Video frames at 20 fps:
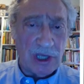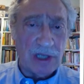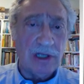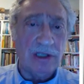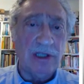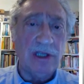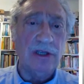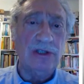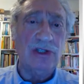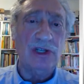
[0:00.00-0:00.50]

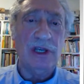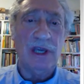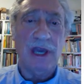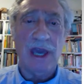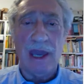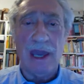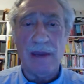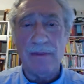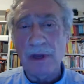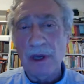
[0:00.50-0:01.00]
scene until she
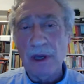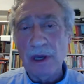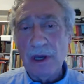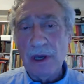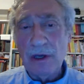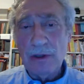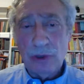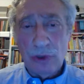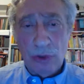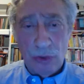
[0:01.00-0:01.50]
came
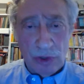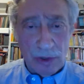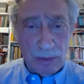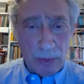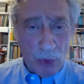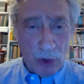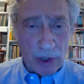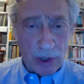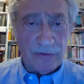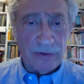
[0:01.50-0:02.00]
to
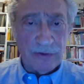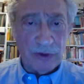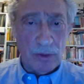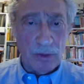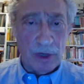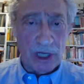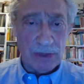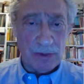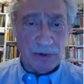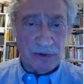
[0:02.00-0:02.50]
the board a
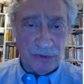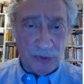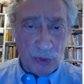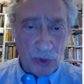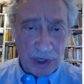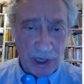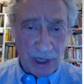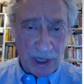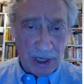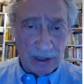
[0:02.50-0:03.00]
few minutes
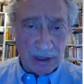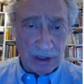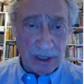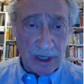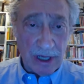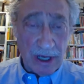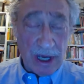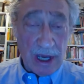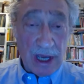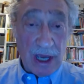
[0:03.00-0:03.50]
beforehand.
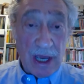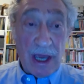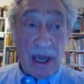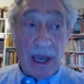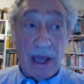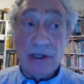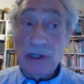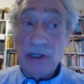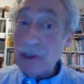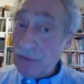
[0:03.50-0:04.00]

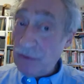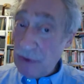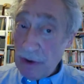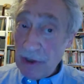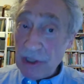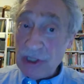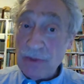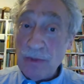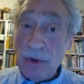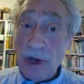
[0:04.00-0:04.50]
And she's a
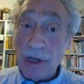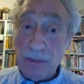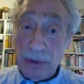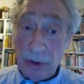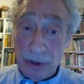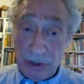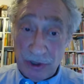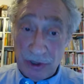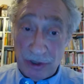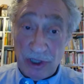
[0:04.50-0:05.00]
very smart
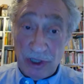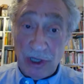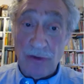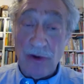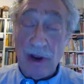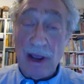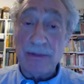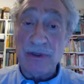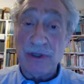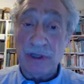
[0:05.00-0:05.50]
person. She
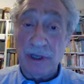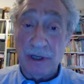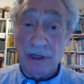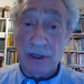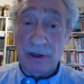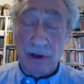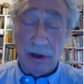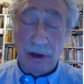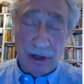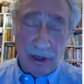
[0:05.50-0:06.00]
grabs
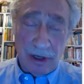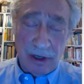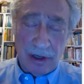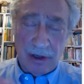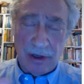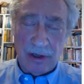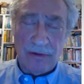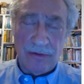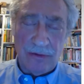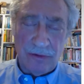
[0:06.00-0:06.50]
things,
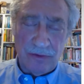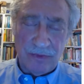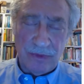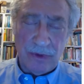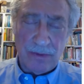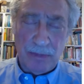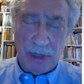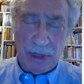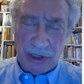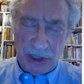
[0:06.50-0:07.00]

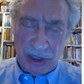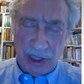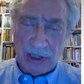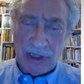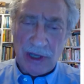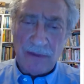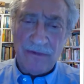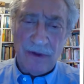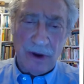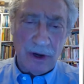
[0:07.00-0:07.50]
picks
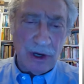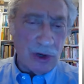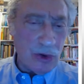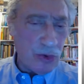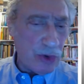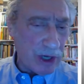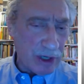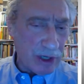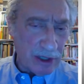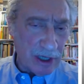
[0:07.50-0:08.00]
things up very
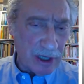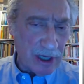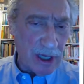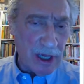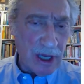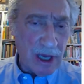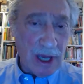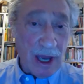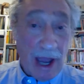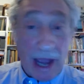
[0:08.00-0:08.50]

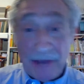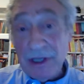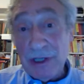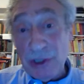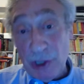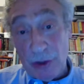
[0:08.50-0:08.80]
quickly. I